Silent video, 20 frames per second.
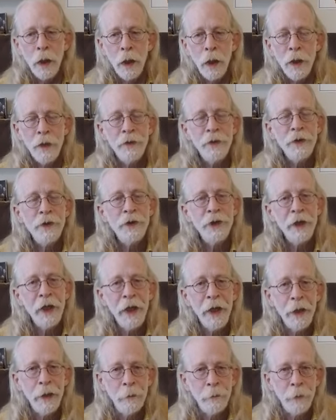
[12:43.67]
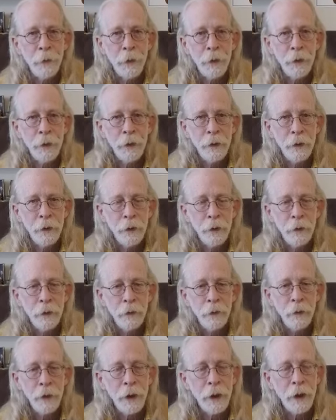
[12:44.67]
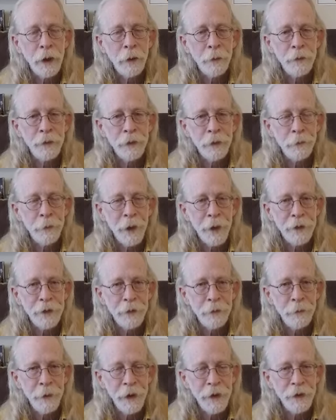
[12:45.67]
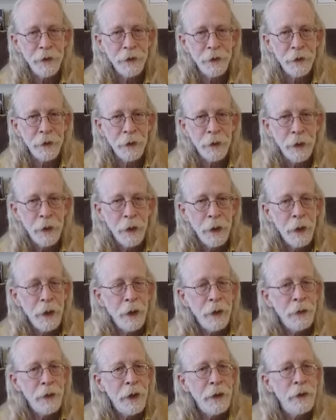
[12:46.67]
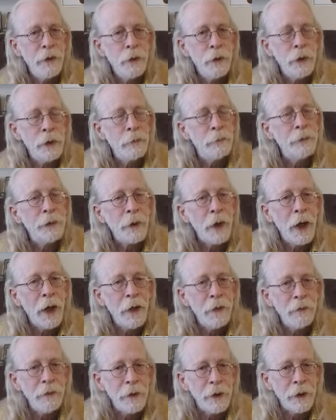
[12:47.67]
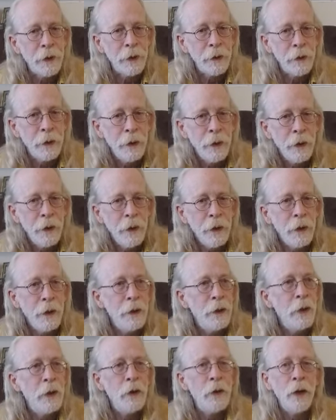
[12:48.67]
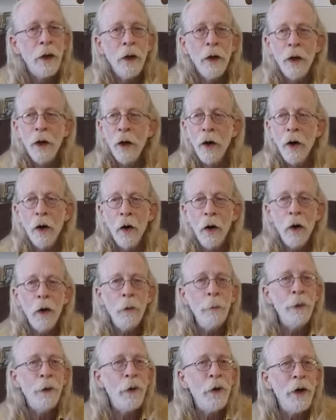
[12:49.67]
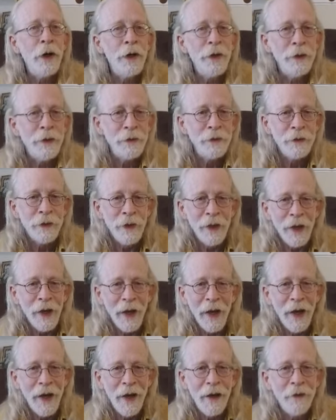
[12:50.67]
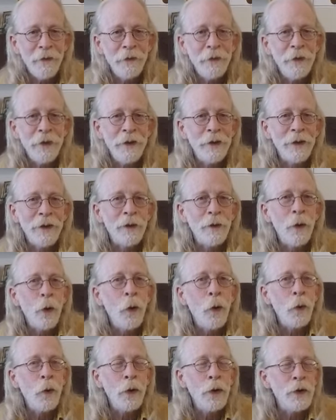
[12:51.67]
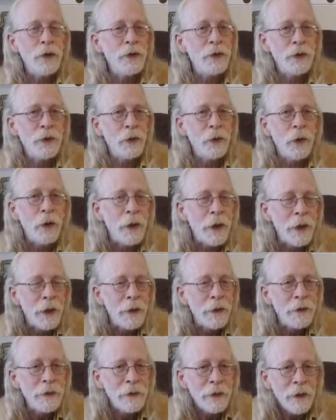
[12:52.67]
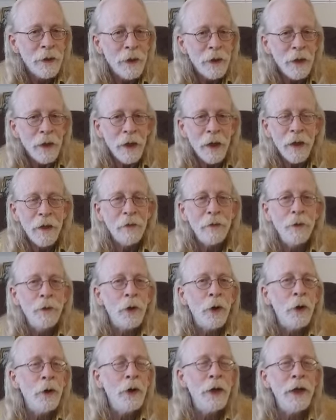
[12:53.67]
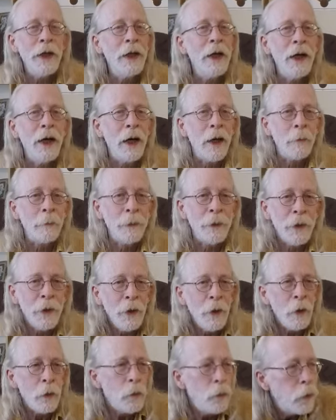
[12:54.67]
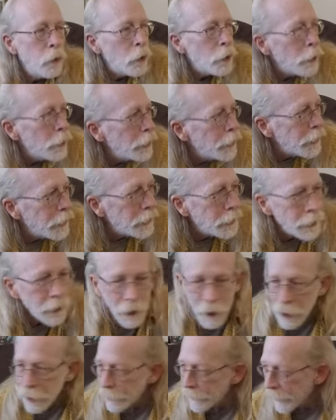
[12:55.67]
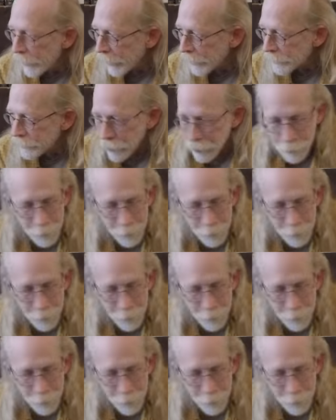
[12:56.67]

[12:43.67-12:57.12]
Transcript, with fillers: is ashamed when it comes to masturbation. They do it in private. You know, all boys have little horror stories of growing up worried that their